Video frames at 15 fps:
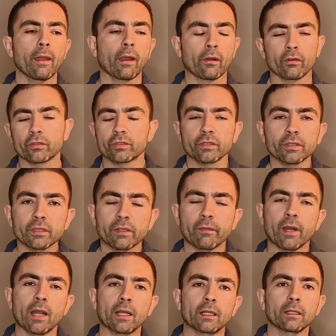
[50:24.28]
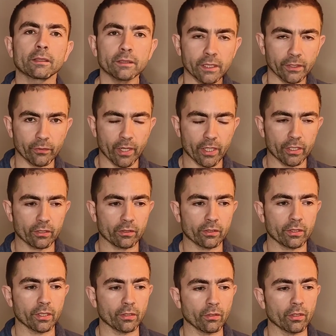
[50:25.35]
across several situations
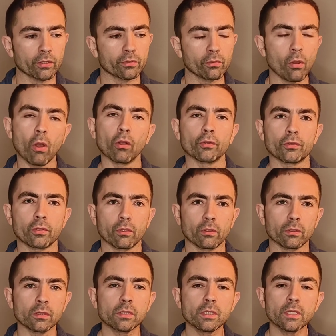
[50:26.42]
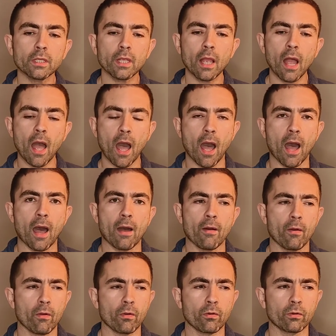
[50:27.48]
in order to control
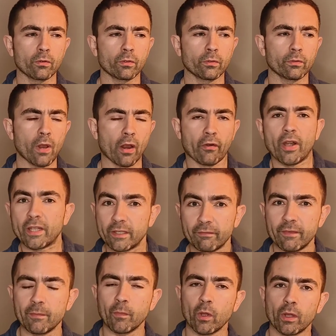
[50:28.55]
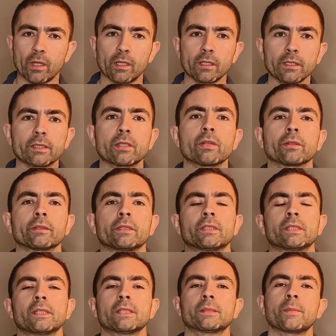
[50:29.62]
how aggressive the model
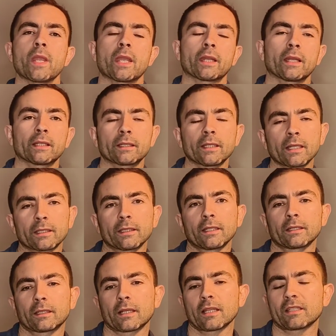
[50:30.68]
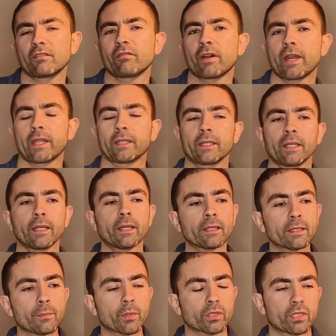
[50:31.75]
is being at classifying
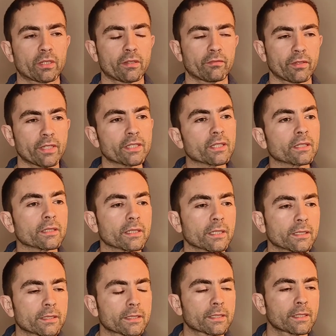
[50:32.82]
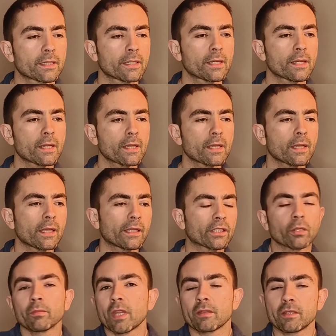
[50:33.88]
the positive instances.
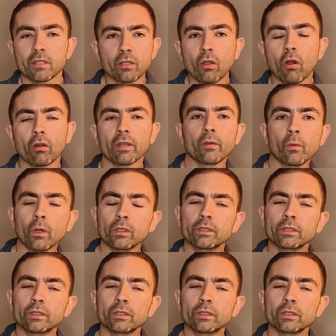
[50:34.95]
Sometimes you only